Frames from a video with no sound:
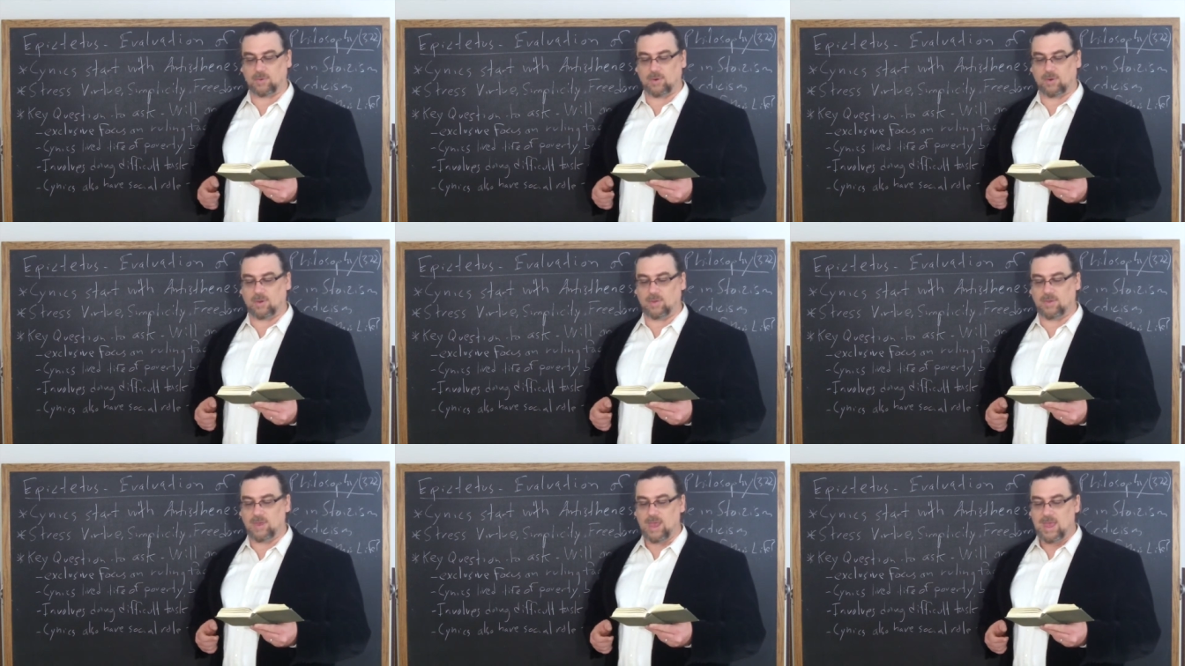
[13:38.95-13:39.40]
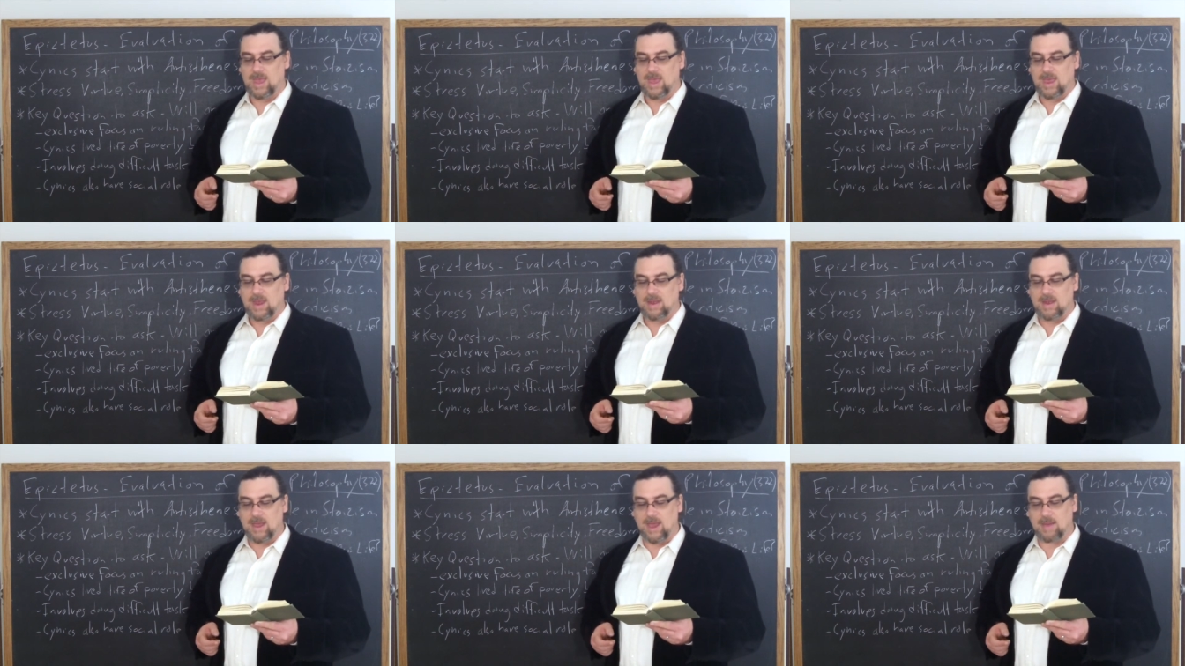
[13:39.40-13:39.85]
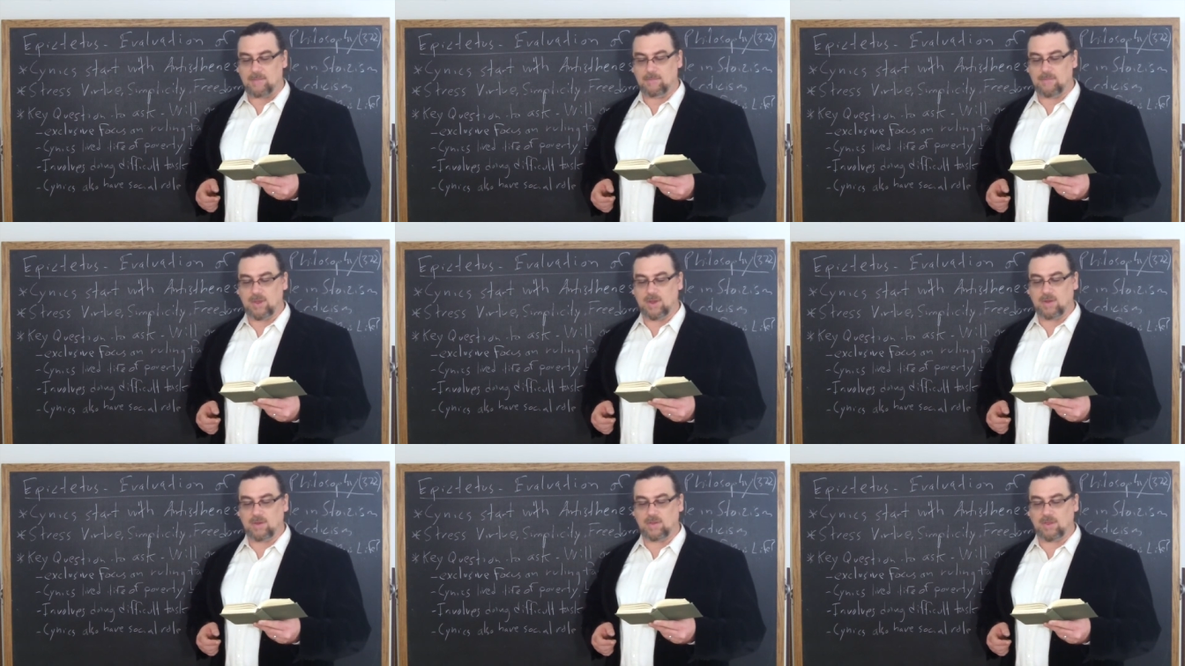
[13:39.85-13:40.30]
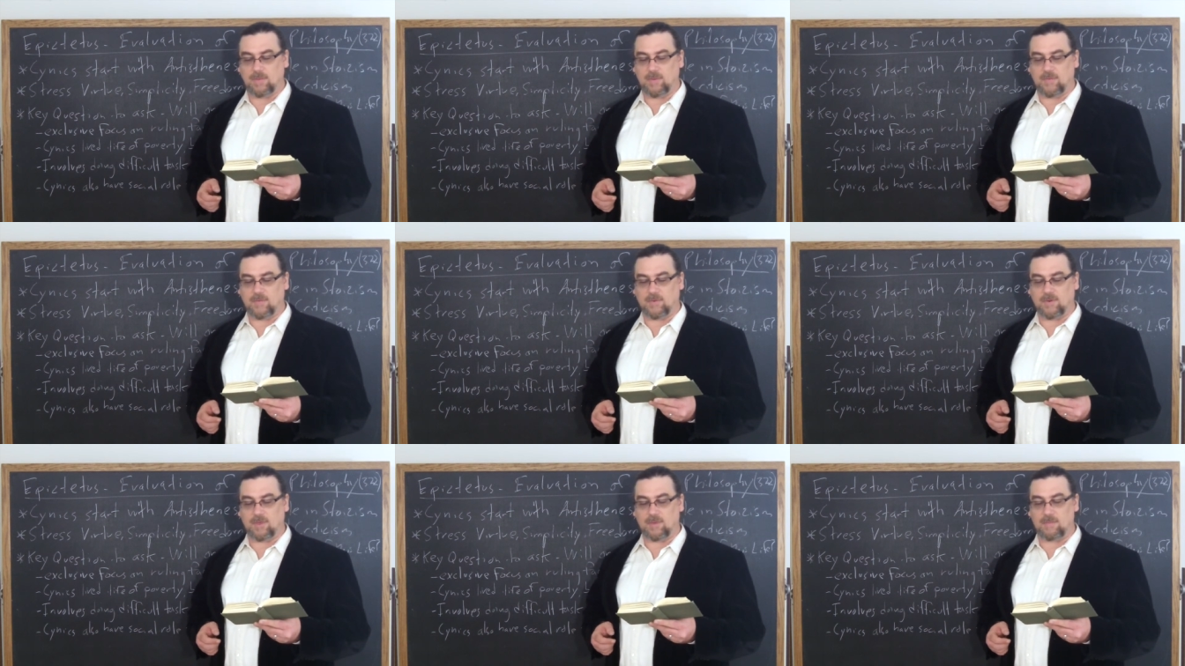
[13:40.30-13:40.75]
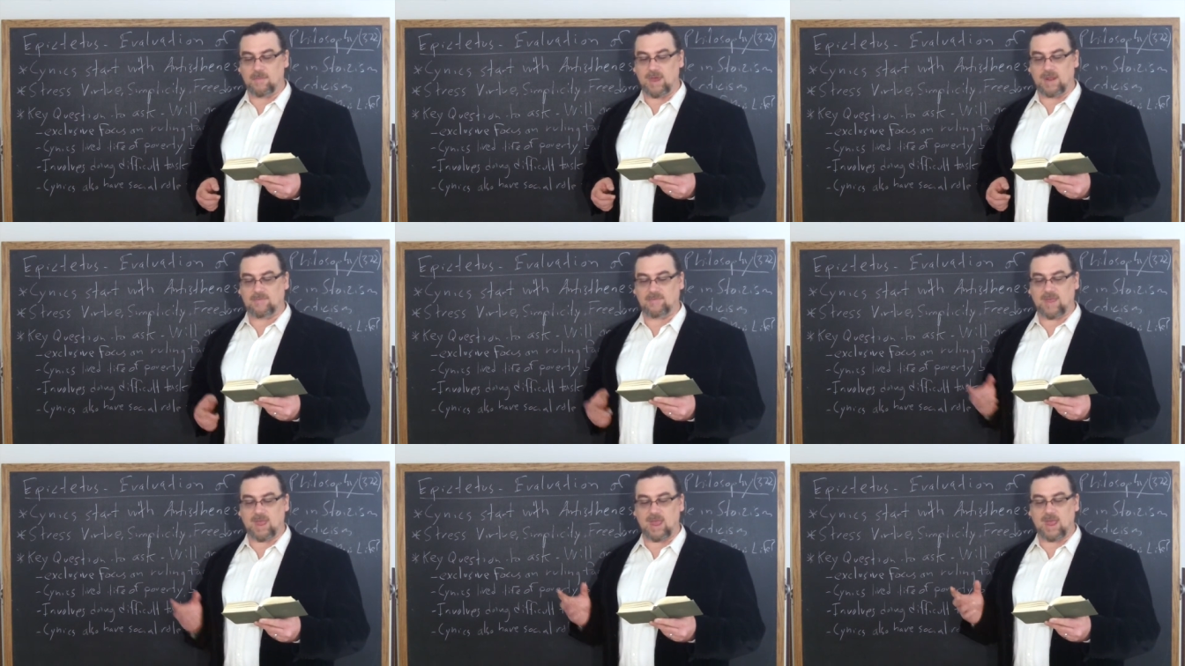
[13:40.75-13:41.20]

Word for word: world, not merely before the men of